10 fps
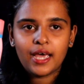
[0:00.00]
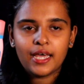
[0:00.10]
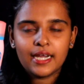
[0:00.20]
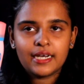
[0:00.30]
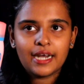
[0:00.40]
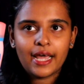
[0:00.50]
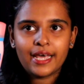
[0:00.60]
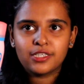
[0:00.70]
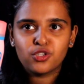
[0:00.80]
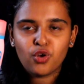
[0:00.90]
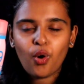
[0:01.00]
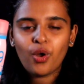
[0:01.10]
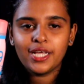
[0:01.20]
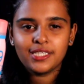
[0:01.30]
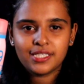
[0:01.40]
It like
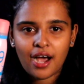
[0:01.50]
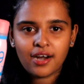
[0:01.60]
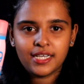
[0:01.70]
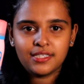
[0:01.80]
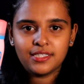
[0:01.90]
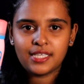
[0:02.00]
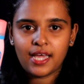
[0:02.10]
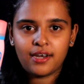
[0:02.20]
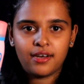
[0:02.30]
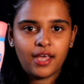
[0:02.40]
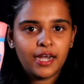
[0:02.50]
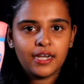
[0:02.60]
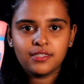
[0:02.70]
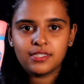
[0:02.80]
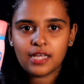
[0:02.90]
slowly starts and
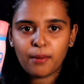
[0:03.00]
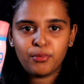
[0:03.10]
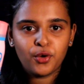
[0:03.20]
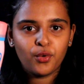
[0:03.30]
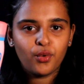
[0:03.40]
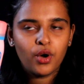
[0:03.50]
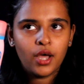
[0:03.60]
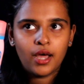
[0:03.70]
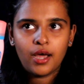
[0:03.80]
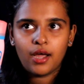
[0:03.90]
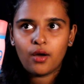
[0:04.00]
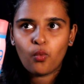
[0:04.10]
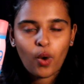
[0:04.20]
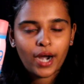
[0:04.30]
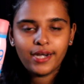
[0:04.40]
ends up to
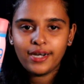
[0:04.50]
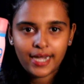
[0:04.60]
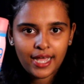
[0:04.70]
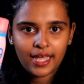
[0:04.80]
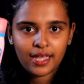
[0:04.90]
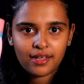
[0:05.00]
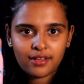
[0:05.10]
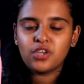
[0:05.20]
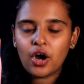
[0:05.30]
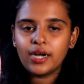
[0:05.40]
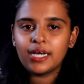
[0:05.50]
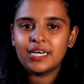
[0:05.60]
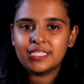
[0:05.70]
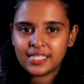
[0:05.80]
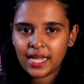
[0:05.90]
one day. This is
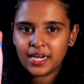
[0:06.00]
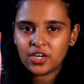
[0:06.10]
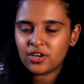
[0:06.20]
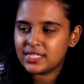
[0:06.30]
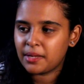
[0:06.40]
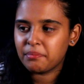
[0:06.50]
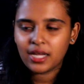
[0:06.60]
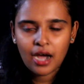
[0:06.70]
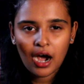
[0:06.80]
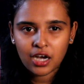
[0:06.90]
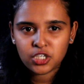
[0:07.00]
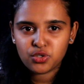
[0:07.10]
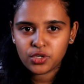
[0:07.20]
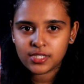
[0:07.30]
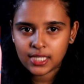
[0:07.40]
not a scent or something
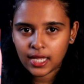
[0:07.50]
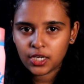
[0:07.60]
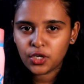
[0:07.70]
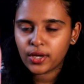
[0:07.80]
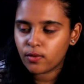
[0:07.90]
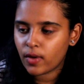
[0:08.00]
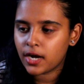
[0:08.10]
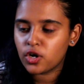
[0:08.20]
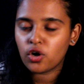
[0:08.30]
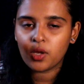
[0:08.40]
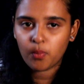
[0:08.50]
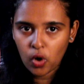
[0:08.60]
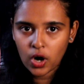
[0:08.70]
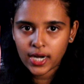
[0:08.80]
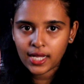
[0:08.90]
harsh to your skin. You can wear it
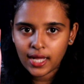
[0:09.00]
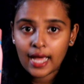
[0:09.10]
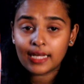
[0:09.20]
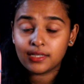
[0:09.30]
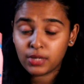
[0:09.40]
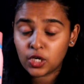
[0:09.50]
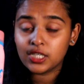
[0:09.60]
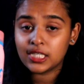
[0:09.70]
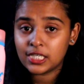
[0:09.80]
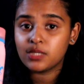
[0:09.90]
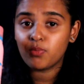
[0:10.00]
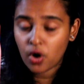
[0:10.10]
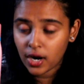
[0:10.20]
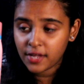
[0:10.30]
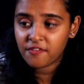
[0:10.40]
on your body because it
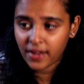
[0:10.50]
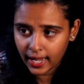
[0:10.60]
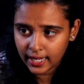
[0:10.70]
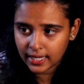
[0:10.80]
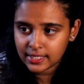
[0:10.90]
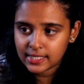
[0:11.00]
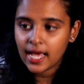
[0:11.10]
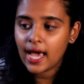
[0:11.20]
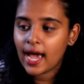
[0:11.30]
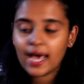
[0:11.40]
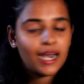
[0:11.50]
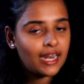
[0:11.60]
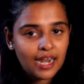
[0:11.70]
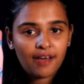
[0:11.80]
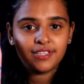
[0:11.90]
is a body fragrance,
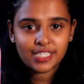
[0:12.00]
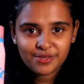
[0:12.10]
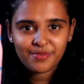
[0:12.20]
and I love